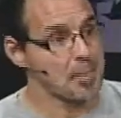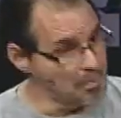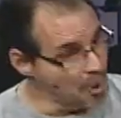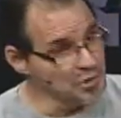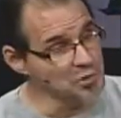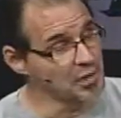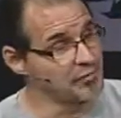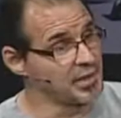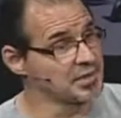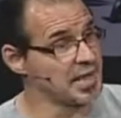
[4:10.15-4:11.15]
But I'm also
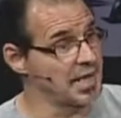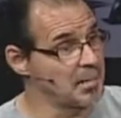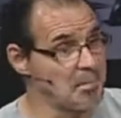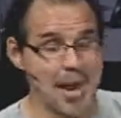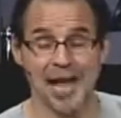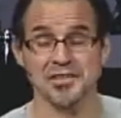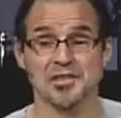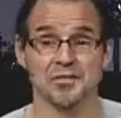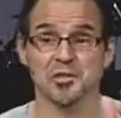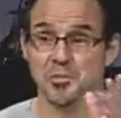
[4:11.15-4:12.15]
convinced that
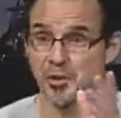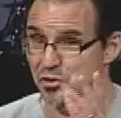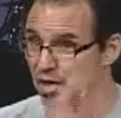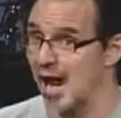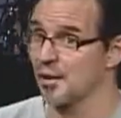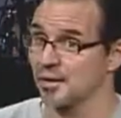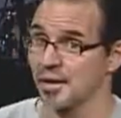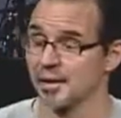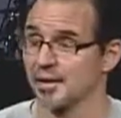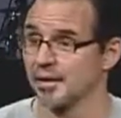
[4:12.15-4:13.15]
imaginative
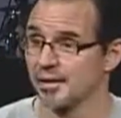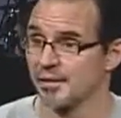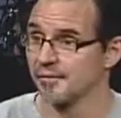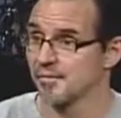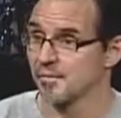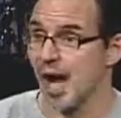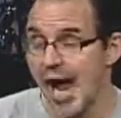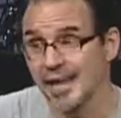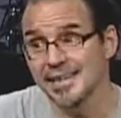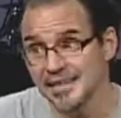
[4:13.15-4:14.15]
spirituality,
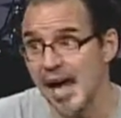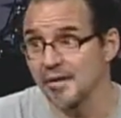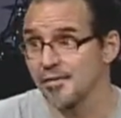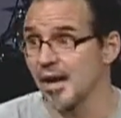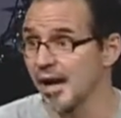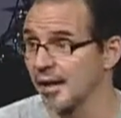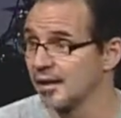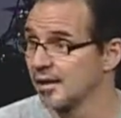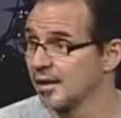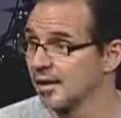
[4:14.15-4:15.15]
I
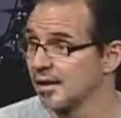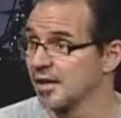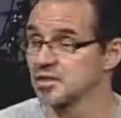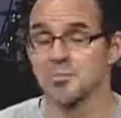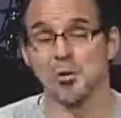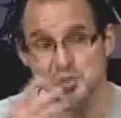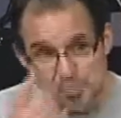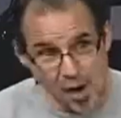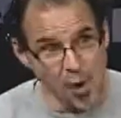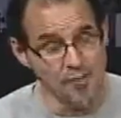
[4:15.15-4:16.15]
find, is the
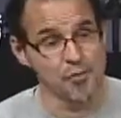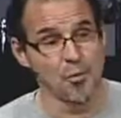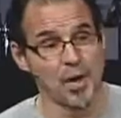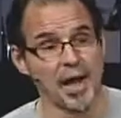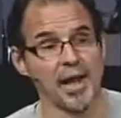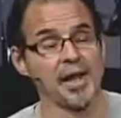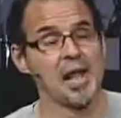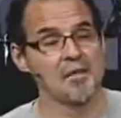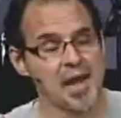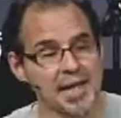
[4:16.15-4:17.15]
most powerful way
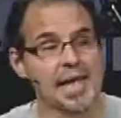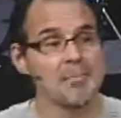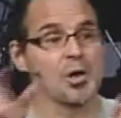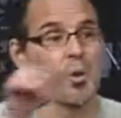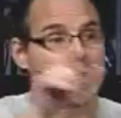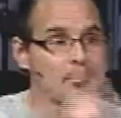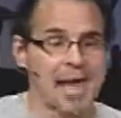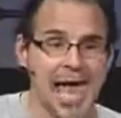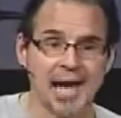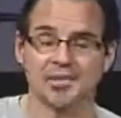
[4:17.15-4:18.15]
that I keep going
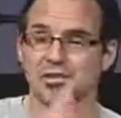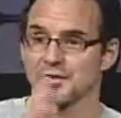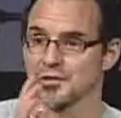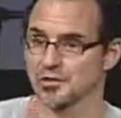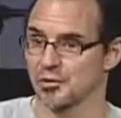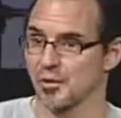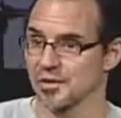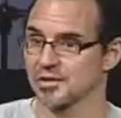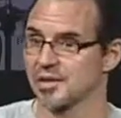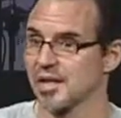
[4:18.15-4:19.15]
back to the
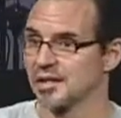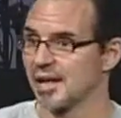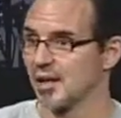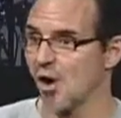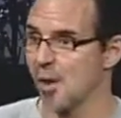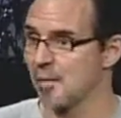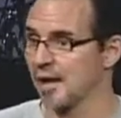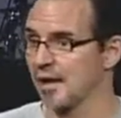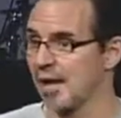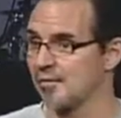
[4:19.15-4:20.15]
source to get all
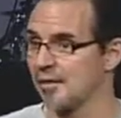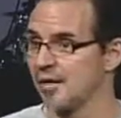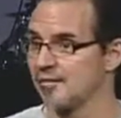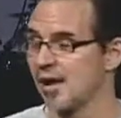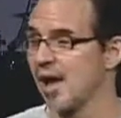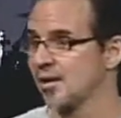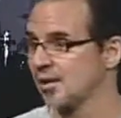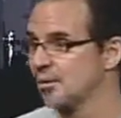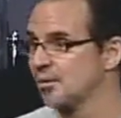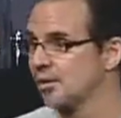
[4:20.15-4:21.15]
my life and
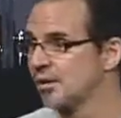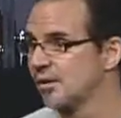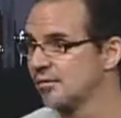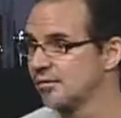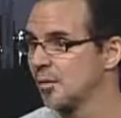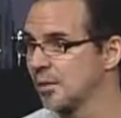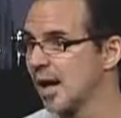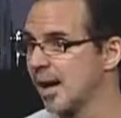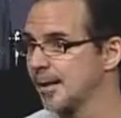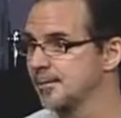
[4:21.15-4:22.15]
value from
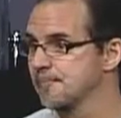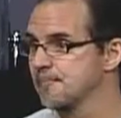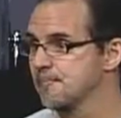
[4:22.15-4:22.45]
God.